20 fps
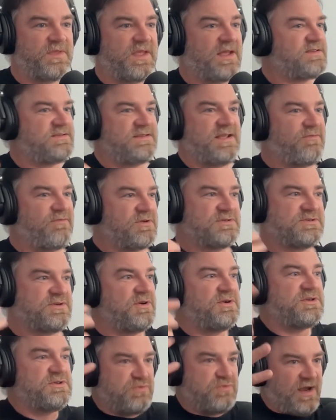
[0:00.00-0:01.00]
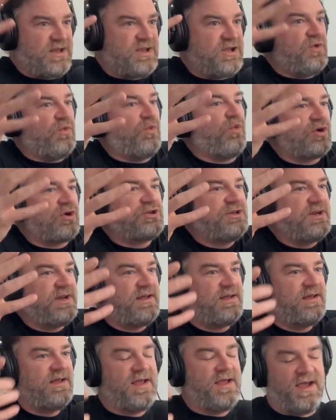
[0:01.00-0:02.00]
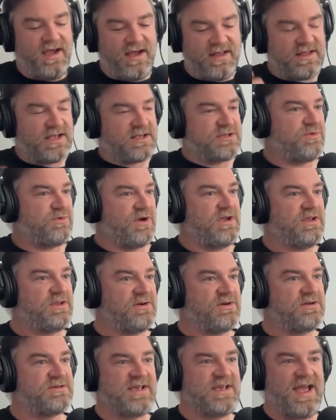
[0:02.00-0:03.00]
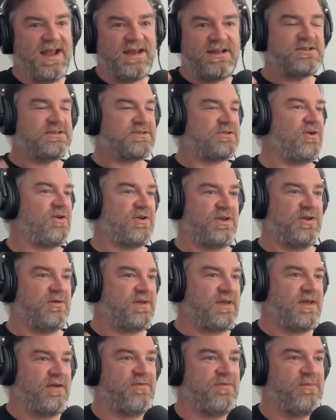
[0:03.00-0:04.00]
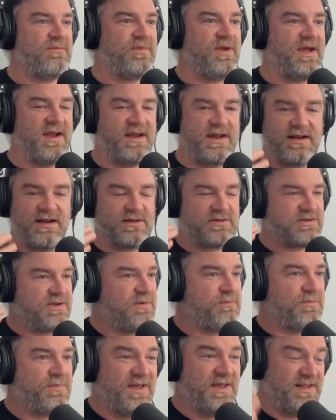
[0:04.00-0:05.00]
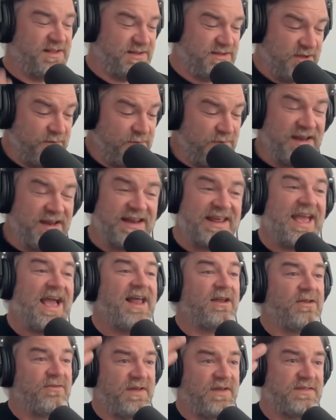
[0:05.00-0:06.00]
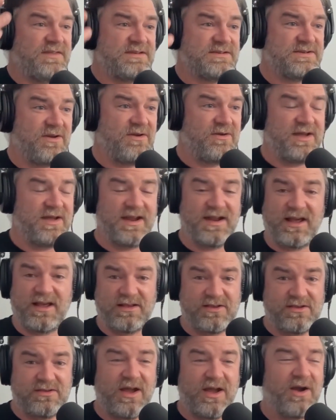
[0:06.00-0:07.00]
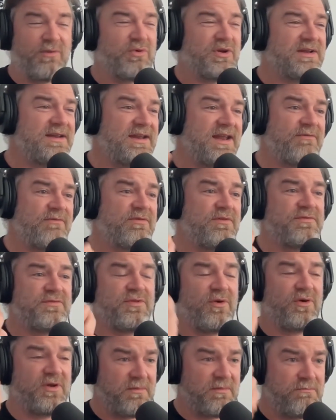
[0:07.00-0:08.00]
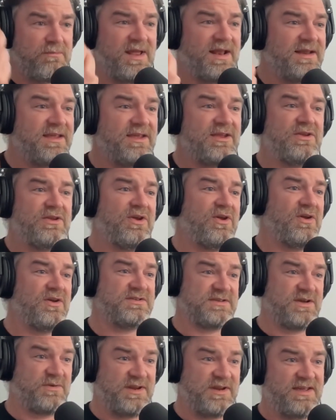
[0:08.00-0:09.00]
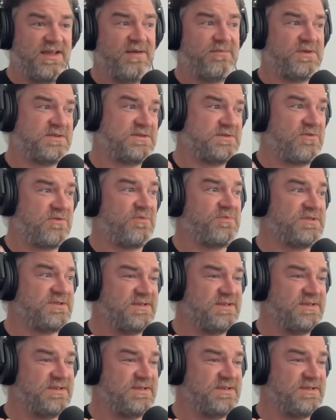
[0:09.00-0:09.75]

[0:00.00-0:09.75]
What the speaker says: It's never as good as when you're watching it, and that's what he does. Any song you can give him, and it'll completely elevate the song. And I would never have thought in a million years I would hear Mrs. Robinson